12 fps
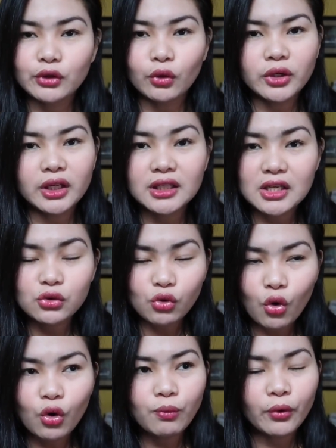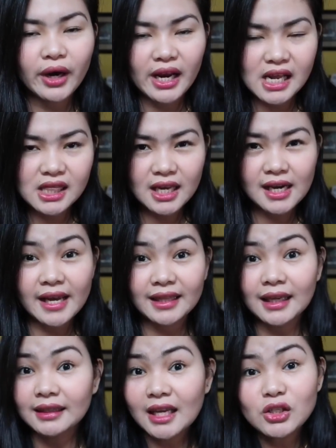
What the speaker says: You don't need the soap or anything like that.